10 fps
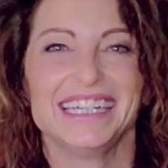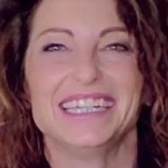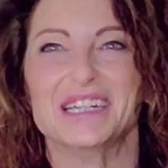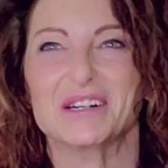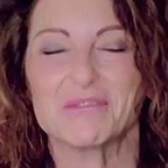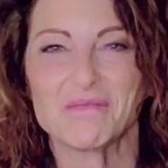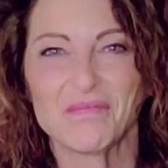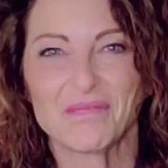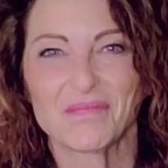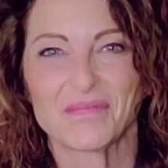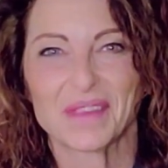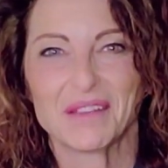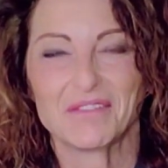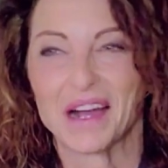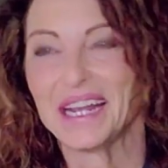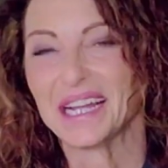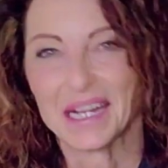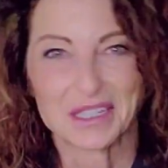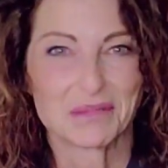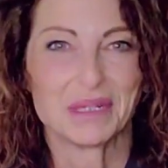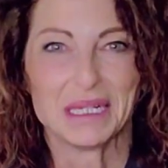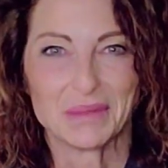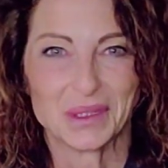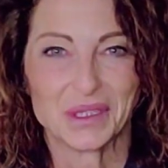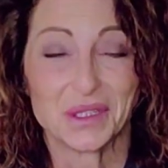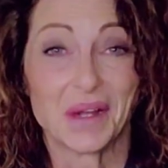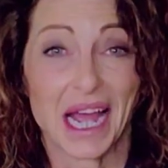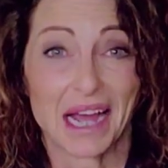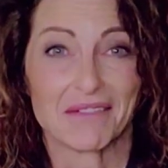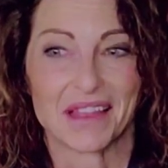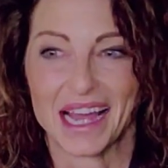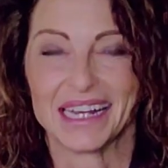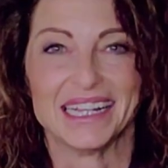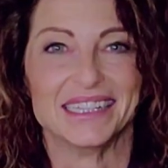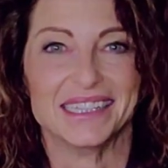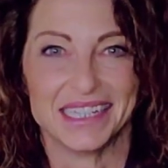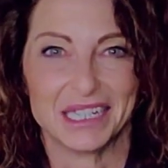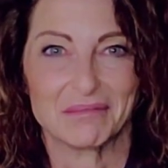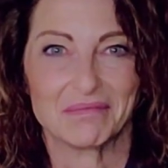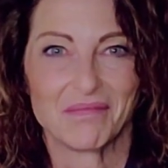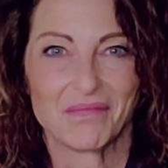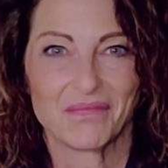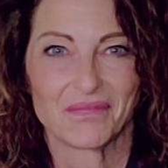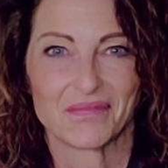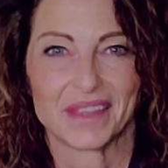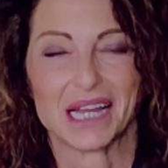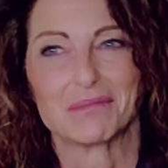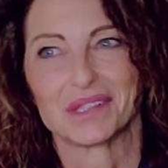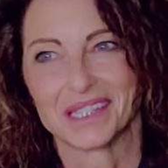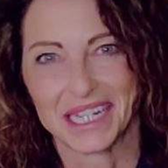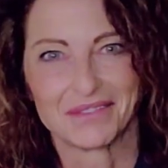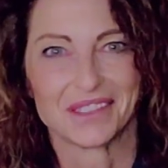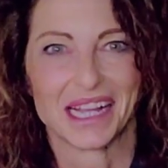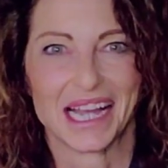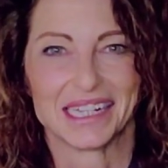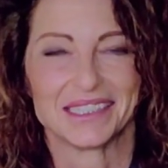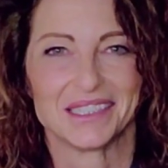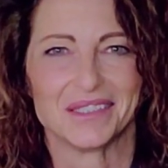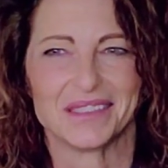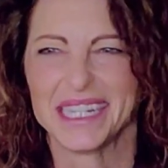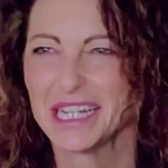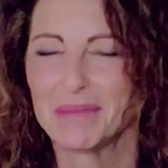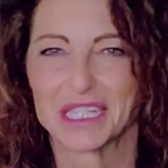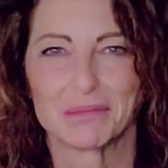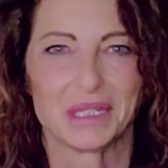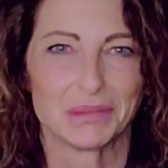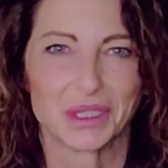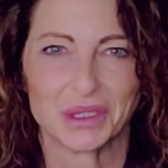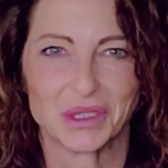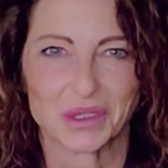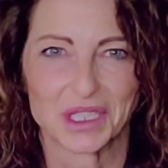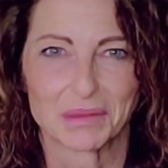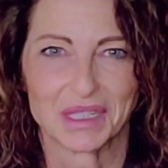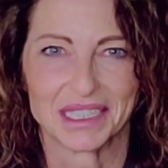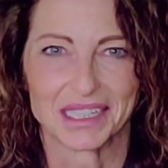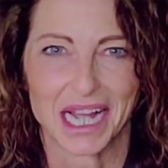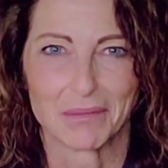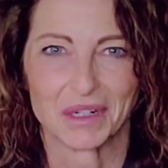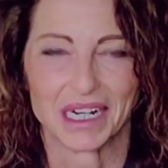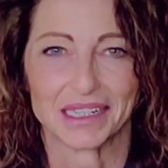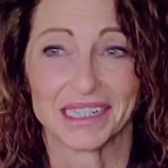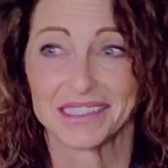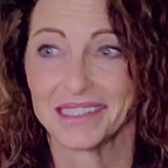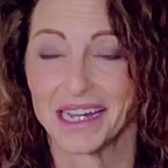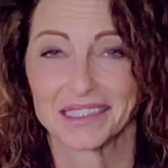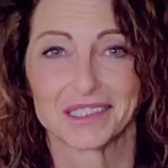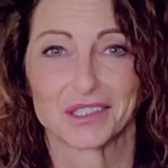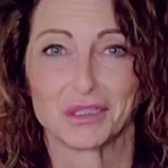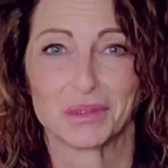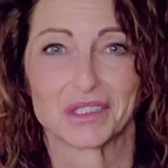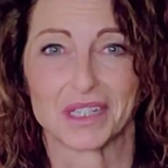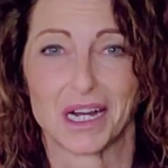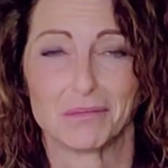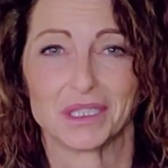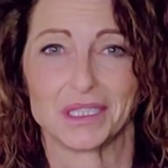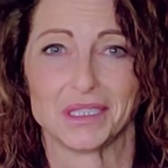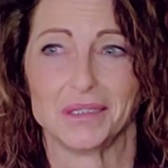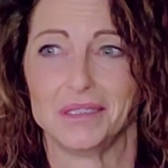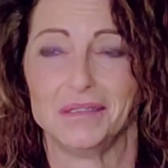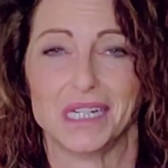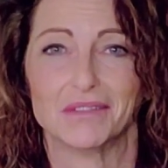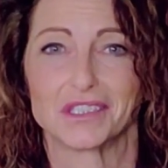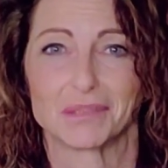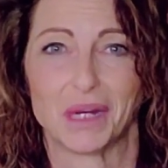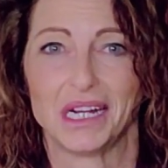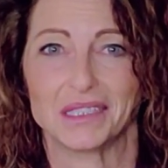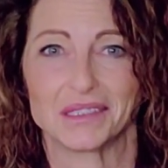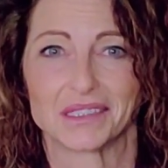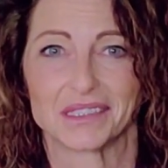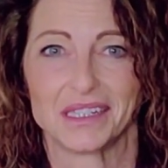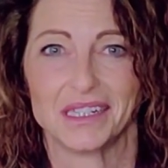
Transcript: You know, finding other people who have that in them, that playful attitude. Think about the people you enjoy spending time around. It's not the super somber dude who never smiles.